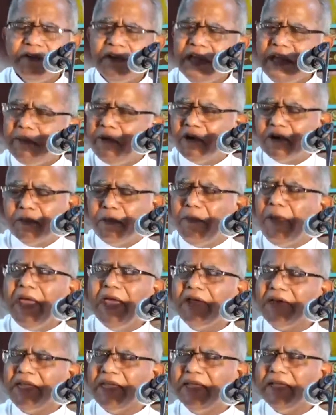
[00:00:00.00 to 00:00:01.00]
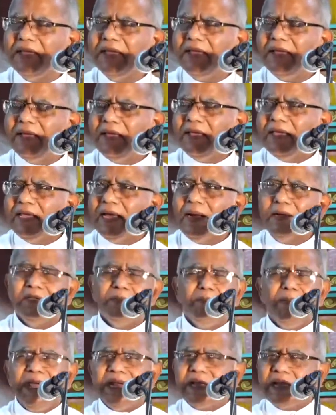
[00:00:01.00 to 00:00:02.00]
about Mary,
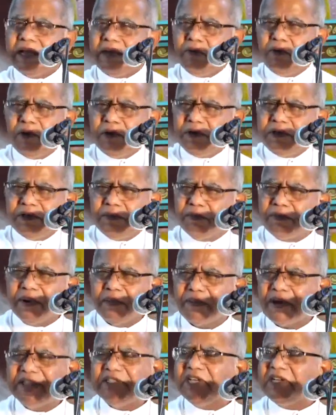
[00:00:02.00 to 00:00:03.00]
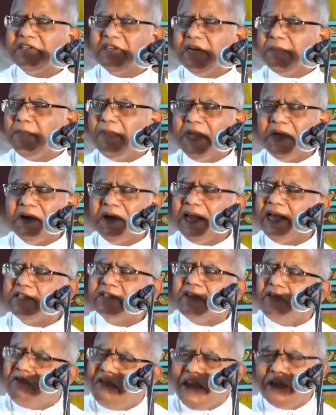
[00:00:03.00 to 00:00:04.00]
and who presented Mary as
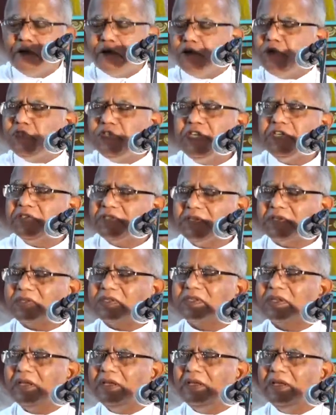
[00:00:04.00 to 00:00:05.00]
the way to Jesus.